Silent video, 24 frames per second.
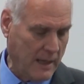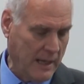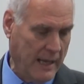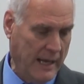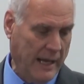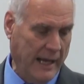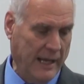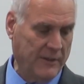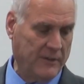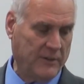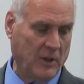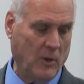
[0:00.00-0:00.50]

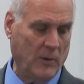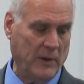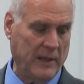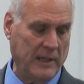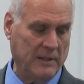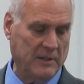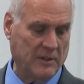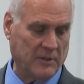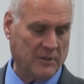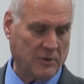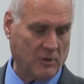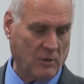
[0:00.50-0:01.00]
And so he
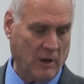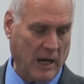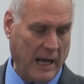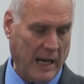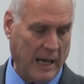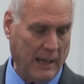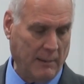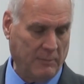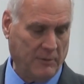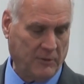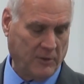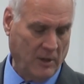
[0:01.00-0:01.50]

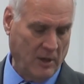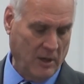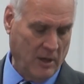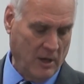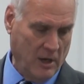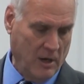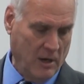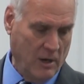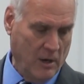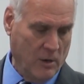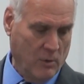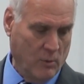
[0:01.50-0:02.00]
describes
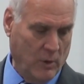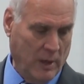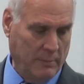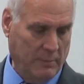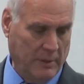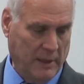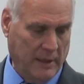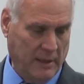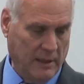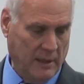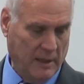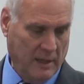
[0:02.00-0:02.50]

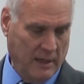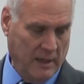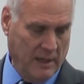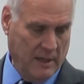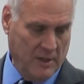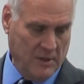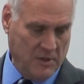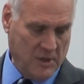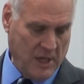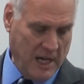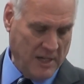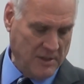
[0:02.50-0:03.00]
women
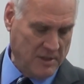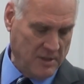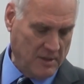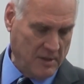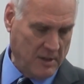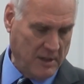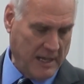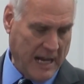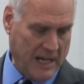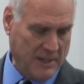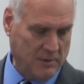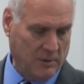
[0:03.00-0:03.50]
changing their
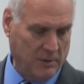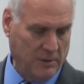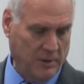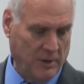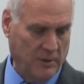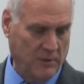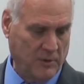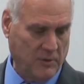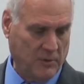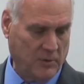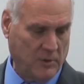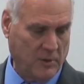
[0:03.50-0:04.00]
natural
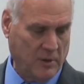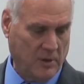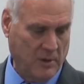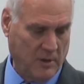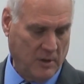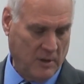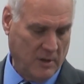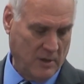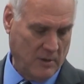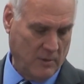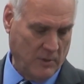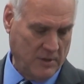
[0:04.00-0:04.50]
use,
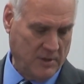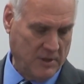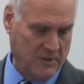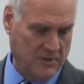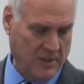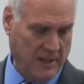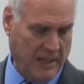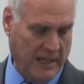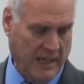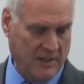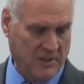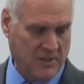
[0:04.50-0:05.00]
which is
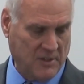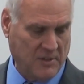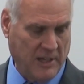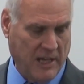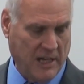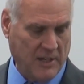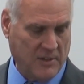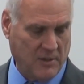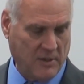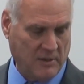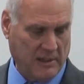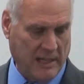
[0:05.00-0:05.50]
against
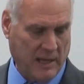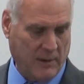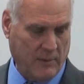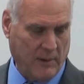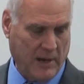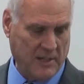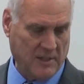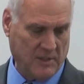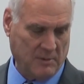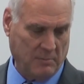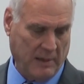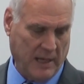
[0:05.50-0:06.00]
nature, and
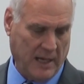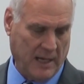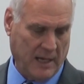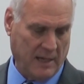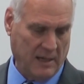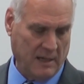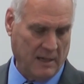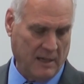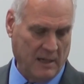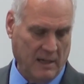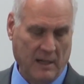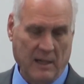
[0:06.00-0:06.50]
likewise men
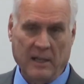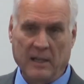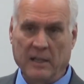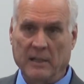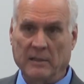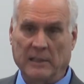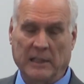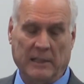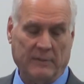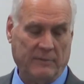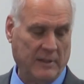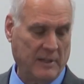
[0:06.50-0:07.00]

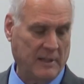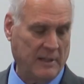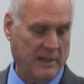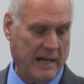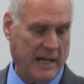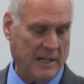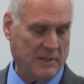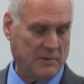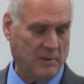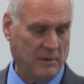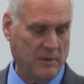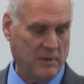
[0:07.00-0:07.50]
leaving the
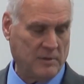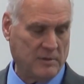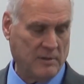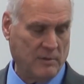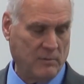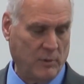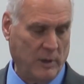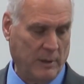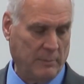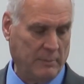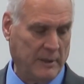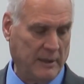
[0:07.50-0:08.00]
natural use of
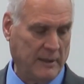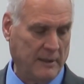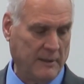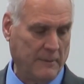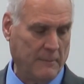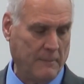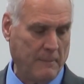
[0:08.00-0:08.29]
women,